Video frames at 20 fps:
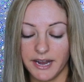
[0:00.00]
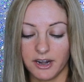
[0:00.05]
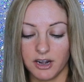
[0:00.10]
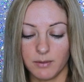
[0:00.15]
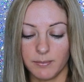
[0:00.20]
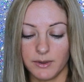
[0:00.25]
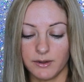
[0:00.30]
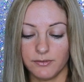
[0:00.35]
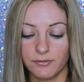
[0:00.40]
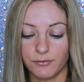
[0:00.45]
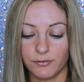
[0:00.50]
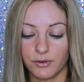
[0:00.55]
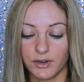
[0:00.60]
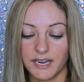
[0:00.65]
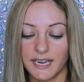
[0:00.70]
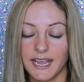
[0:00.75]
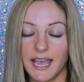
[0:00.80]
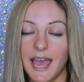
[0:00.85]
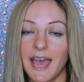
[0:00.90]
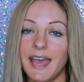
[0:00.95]

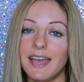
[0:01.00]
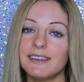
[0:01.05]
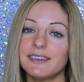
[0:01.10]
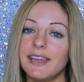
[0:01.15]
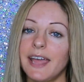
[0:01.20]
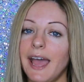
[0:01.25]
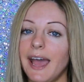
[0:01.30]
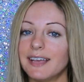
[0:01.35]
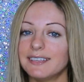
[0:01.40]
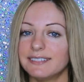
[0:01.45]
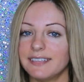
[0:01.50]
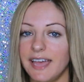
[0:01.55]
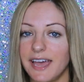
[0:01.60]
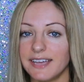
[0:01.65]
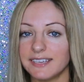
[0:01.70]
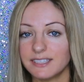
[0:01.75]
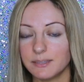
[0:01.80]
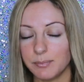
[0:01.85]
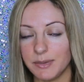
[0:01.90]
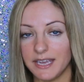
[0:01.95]
paraben-free, and it has
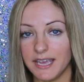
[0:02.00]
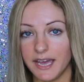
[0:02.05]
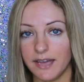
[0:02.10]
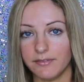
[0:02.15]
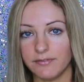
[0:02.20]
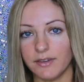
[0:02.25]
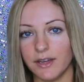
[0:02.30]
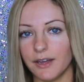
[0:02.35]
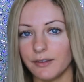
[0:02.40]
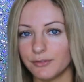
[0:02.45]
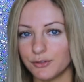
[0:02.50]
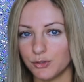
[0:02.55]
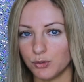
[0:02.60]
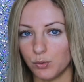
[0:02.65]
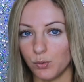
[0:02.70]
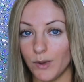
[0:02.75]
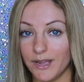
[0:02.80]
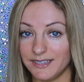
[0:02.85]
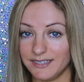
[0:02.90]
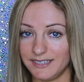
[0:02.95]
SPF of
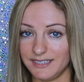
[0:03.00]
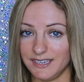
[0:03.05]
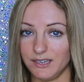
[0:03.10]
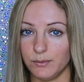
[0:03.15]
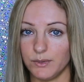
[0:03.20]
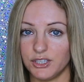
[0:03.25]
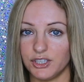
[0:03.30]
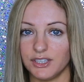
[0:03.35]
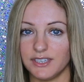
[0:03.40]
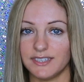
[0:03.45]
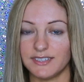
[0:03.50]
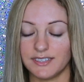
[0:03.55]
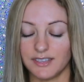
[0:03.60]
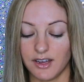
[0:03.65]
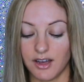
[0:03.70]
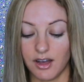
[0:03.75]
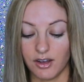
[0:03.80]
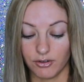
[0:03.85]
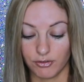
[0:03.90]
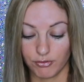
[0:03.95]
20, which is
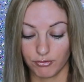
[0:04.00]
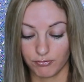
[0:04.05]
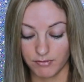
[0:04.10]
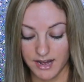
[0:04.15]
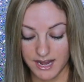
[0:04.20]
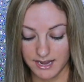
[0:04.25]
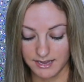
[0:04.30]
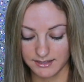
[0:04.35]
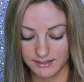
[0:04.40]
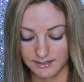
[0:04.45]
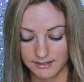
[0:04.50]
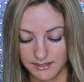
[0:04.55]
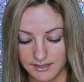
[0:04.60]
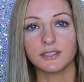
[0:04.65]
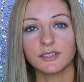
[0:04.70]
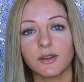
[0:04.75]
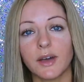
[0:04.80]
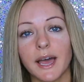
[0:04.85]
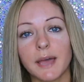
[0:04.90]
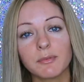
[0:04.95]
great.
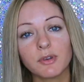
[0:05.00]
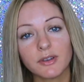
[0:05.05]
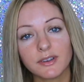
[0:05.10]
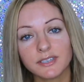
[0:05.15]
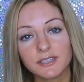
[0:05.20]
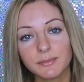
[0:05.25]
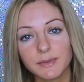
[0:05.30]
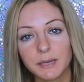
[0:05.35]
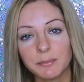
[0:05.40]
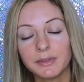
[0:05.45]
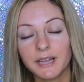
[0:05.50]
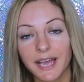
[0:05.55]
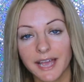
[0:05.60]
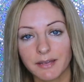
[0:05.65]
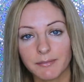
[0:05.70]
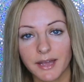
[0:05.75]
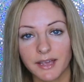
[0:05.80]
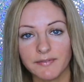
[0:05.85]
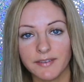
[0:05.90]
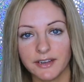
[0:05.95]
So I'm going to be
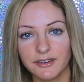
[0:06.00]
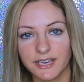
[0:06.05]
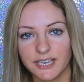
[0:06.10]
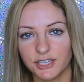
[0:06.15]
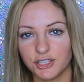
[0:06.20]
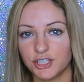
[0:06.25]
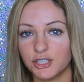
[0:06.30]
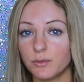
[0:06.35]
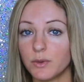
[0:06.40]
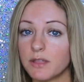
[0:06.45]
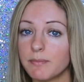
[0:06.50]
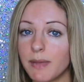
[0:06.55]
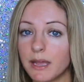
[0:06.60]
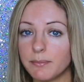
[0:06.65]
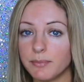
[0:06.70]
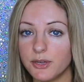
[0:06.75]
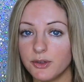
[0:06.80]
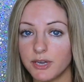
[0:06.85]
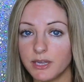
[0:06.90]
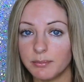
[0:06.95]
applying my foundation with
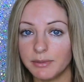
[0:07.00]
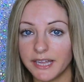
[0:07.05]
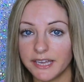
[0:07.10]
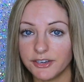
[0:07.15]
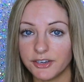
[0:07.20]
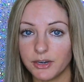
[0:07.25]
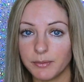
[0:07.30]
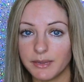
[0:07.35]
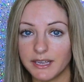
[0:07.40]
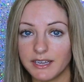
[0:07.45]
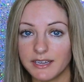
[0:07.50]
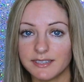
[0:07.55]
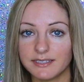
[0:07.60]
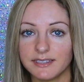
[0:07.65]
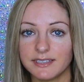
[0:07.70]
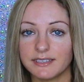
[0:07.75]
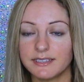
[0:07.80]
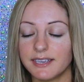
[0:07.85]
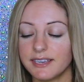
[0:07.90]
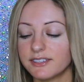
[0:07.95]
my beauty blender
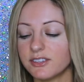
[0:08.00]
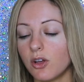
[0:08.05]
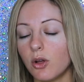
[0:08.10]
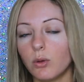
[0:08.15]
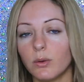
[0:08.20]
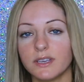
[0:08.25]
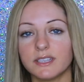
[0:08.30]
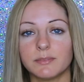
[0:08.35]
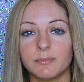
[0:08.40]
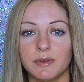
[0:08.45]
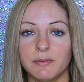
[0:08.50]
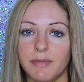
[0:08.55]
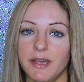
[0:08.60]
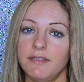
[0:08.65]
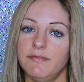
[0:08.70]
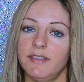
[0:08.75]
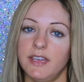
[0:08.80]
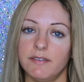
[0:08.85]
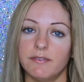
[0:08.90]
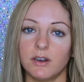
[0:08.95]
because this has always been
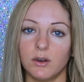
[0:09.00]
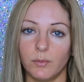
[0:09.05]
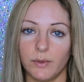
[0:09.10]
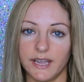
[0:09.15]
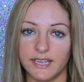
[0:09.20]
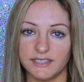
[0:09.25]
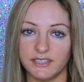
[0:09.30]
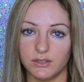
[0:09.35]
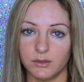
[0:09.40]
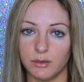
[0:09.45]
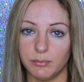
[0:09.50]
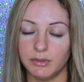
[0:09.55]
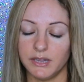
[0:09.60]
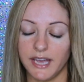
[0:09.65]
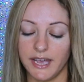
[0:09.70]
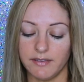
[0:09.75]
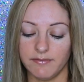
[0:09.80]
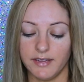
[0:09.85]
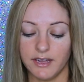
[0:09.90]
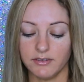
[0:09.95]
my favorite way to
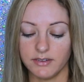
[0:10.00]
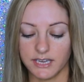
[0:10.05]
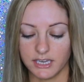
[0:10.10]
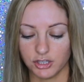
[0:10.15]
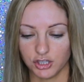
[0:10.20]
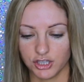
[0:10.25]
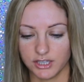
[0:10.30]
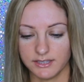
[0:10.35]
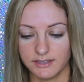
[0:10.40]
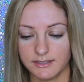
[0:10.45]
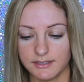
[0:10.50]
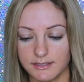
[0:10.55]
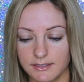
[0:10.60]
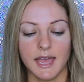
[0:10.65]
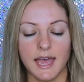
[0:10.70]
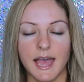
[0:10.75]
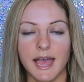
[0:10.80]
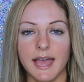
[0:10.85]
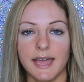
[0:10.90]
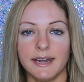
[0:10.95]
apply foundations.
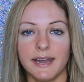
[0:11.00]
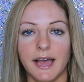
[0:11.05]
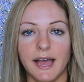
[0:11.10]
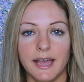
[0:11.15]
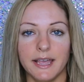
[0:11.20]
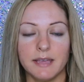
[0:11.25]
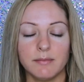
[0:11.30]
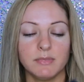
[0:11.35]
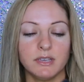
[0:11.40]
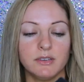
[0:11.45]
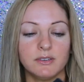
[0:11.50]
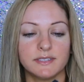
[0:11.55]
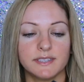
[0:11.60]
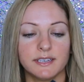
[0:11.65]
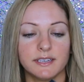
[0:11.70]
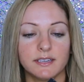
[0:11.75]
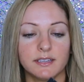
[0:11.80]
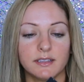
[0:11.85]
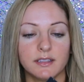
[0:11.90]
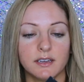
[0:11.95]
And I am
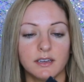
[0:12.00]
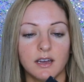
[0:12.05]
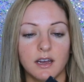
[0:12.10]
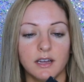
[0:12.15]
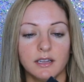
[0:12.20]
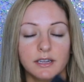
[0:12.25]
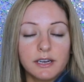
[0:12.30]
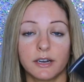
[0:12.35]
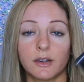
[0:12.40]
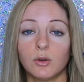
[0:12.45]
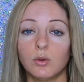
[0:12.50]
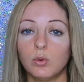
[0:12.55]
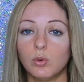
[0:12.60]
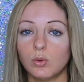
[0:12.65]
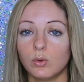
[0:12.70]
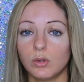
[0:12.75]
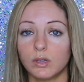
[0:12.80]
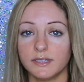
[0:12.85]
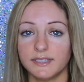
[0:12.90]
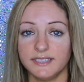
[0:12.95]
using the color
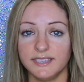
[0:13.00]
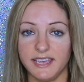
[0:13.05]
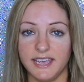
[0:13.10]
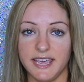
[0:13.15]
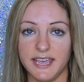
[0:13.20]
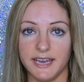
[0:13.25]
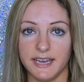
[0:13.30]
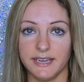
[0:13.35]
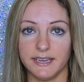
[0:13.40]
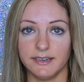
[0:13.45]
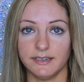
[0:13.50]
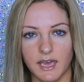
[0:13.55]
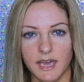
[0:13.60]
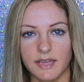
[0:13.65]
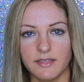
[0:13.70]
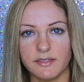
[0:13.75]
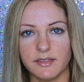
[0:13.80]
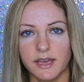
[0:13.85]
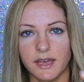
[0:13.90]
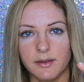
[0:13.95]
Cool Tan.
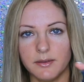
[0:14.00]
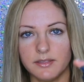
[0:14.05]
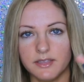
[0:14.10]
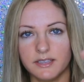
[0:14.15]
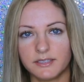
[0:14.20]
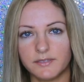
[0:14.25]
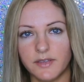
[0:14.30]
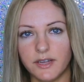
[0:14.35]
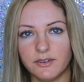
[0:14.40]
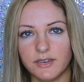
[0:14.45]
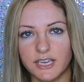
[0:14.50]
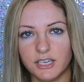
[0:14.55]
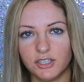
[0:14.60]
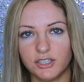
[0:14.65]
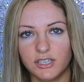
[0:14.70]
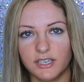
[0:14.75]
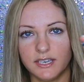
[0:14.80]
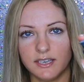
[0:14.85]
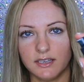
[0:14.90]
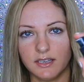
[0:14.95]
And this
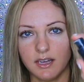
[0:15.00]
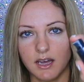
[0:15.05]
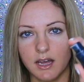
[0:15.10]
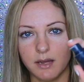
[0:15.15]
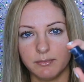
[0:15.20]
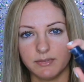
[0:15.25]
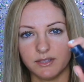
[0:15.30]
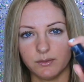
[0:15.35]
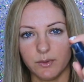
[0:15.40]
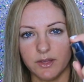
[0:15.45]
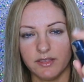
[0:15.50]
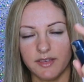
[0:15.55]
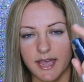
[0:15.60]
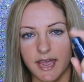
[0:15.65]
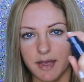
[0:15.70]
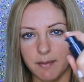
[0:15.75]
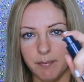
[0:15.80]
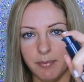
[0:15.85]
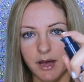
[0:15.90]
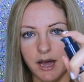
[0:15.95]
foundation comes with
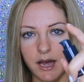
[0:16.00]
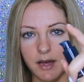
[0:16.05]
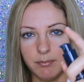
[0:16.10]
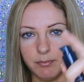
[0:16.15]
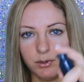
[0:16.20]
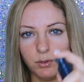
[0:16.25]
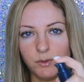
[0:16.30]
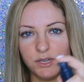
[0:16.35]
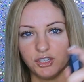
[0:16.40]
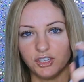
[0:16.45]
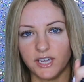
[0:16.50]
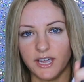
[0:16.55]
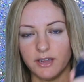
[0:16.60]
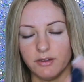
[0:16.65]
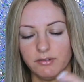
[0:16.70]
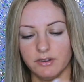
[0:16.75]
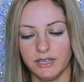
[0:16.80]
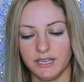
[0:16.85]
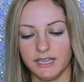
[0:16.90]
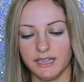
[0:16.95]
a pump, which
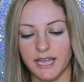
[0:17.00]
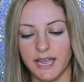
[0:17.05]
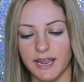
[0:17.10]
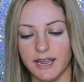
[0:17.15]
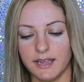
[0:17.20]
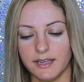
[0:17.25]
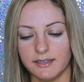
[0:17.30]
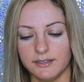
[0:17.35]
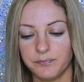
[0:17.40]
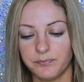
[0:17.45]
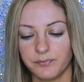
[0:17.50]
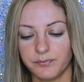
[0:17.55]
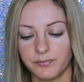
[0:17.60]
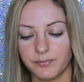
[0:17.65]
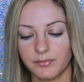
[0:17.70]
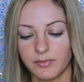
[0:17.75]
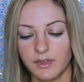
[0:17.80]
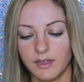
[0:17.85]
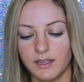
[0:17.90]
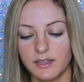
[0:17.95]
I really like.
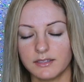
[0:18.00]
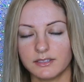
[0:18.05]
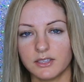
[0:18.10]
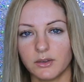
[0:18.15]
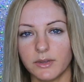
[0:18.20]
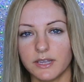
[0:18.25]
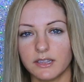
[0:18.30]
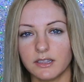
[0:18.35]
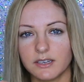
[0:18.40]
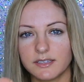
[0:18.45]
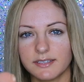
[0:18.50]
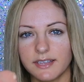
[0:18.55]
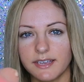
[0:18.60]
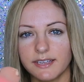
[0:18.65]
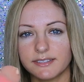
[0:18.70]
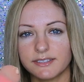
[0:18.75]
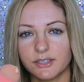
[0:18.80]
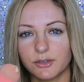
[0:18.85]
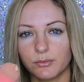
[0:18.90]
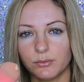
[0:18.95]
So it looks
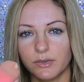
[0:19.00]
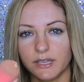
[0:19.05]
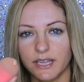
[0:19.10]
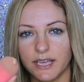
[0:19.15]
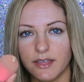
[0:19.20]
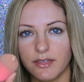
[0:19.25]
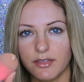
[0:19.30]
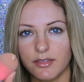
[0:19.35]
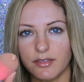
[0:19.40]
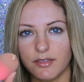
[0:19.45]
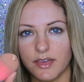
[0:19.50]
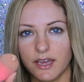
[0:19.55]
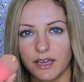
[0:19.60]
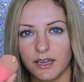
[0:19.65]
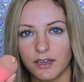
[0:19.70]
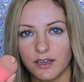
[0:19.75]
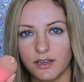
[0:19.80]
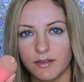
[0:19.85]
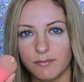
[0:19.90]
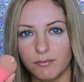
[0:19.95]
like it's a really
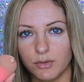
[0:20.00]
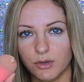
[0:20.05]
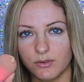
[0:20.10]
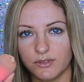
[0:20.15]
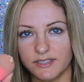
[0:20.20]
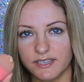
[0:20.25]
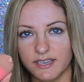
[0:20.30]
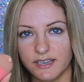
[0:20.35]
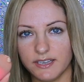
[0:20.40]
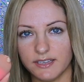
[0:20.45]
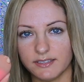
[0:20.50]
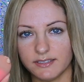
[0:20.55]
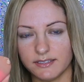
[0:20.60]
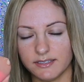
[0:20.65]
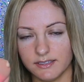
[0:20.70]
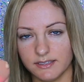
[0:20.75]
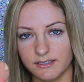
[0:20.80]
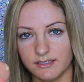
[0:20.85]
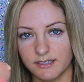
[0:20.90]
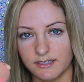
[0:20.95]
thick, moussey
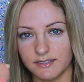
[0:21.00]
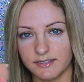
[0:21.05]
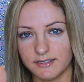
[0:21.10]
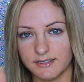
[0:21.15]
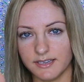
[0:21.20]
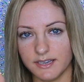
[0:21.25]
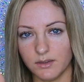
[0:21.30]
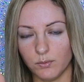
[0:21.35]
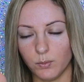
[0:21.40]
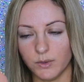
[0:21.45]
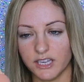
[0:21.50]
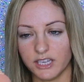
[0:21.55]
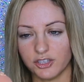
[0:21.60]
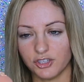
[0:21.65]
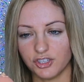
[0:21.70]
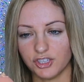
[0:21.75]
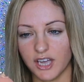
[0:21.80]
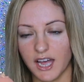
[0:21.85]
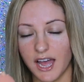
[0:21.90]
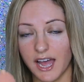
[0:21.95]
consistency,
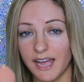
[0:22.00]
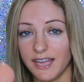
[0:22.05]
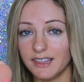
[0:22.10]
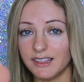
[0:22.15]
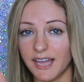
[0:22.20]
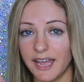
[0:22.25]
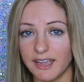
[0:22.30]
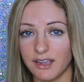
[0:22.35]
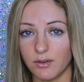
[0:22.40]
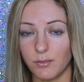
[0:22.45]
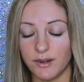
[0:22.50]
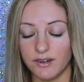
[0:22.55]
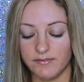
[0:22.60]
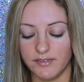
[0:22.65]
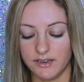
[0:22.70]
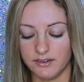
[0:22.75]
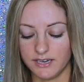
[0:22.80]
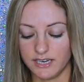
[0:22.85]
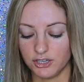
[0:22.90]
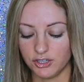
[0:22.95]
which I like when
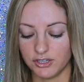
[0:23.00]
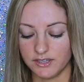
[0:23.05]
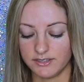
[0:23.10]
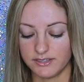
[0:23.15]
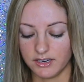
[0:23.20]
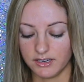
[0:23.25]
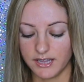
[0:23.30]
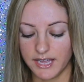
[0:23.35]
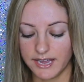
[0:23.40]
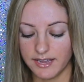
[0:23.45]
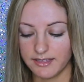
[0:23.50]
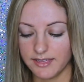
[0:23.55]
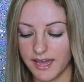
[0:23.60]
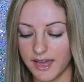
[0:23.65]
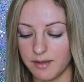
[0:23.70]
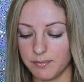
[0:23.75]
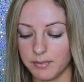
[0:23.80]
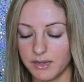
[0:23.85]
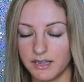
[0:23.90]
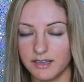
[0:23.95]
foundations are like
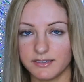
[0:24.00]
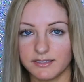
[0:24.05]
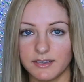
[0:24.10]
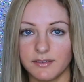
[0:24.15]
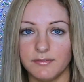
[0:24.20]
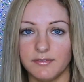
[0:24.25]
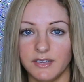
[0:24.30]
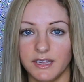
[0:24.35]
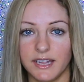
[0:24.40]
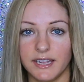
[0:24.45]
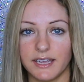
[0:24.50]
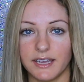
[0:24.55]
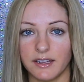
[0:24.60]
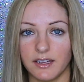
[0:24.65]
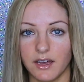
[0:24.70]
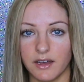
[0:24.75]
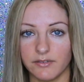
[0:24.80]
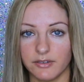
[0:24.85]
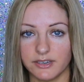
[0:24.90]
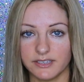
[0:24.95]
that because I feel like
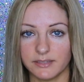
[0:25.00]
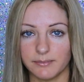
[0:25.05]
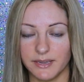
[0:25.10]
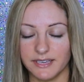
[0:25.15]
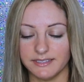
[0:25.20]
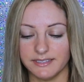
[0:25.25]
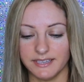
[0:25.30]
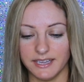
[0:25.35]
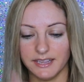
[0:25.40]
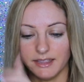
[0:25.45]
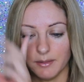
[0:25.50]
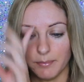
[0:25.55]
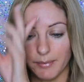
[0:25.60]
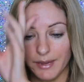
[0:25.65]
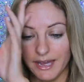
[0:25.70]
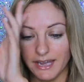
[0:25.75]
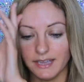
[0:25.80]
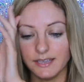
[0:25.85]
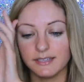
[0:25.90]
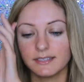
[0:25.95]
it covers my skin the
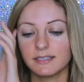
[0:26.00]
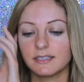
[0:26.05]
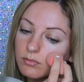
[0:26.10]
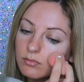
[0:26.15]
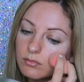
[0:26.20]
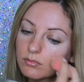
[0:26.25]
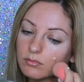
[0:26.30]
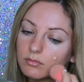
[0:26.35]
best.